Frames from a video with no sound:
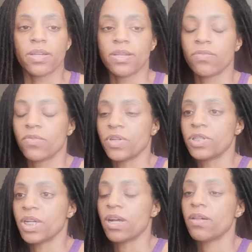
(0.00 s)
different
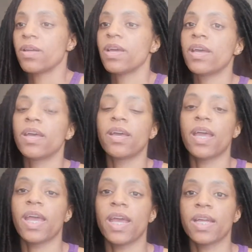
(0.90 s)
gel.
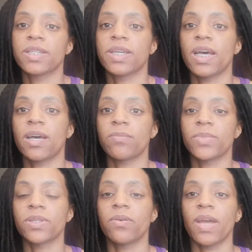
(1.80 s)
And um,
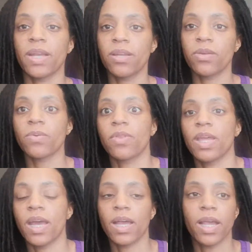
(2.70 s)
so I had to deal with
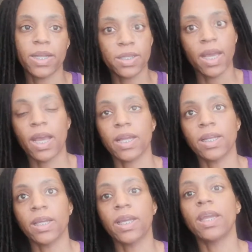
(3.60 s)
that, lots of
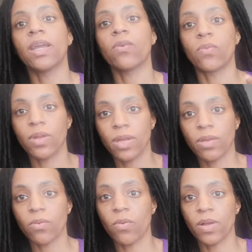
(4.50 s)
acne,
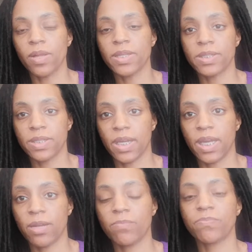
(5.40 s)
really oily
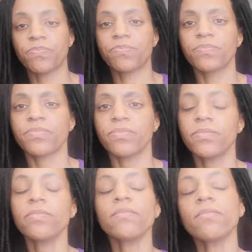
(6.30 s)
skin.
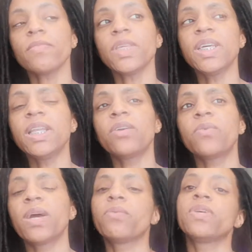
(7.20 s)
And then
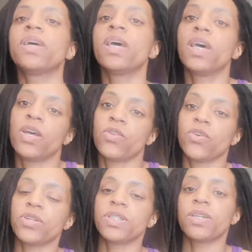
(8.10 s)
around
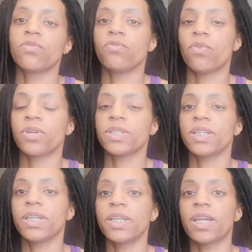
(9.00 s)
13,
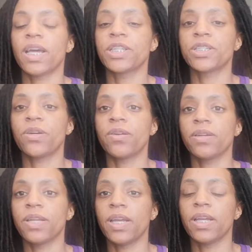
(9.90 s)
14, I
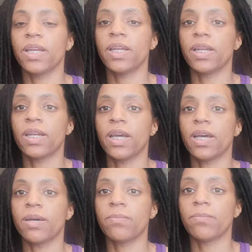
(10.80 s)
started getting
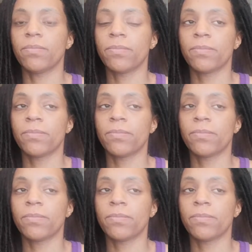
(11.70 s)
um,